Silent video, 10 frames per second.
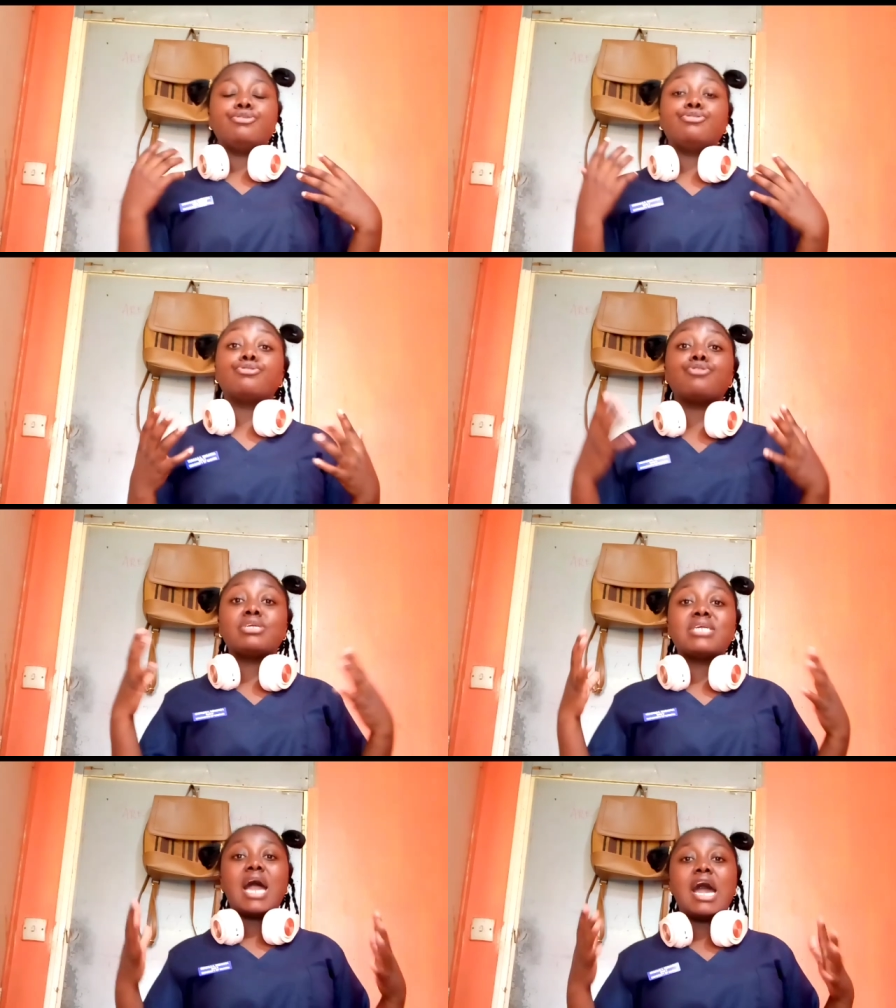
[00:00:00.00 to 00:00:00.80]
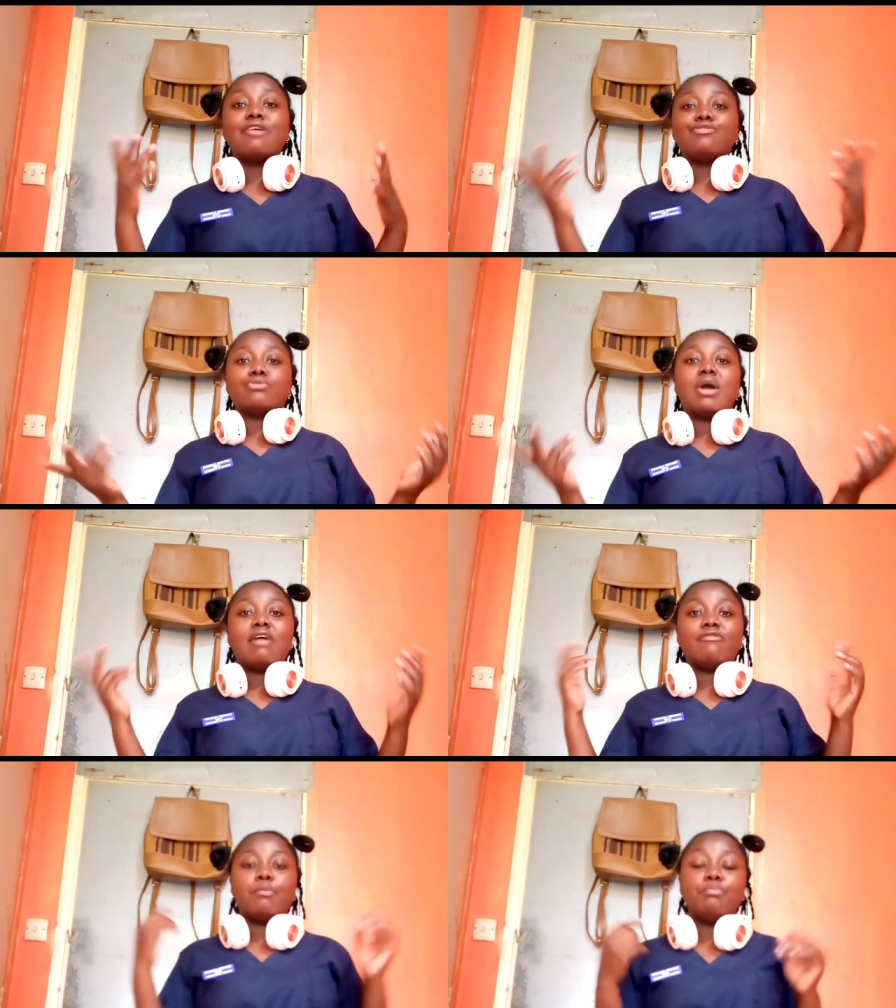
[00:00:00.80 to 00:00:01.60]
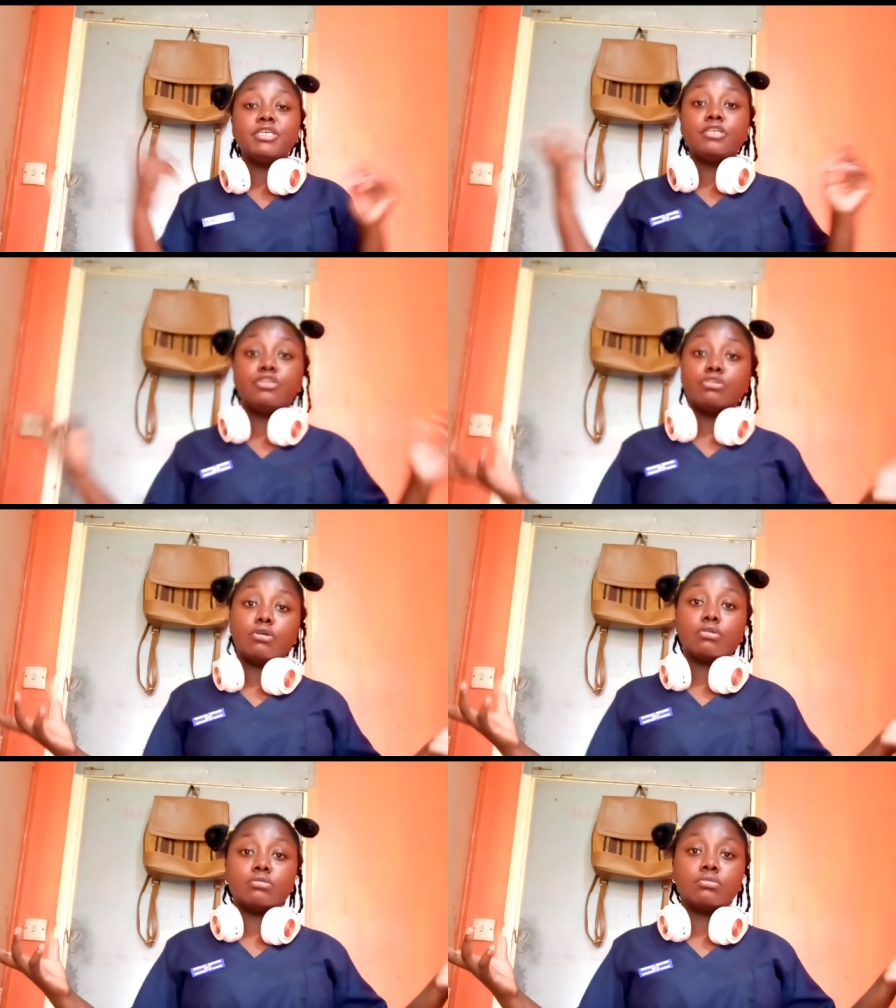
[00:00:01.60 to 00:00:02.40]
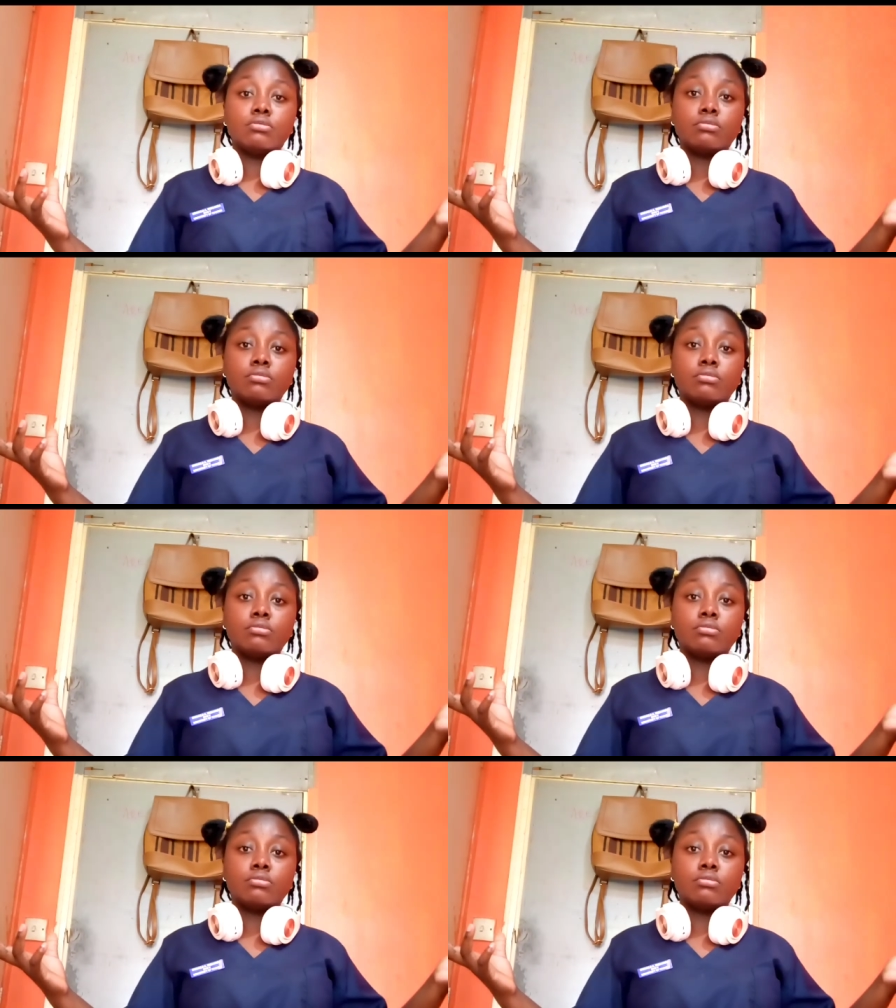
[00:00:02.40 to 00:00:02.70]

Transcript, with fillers: You do not have to have a big dong.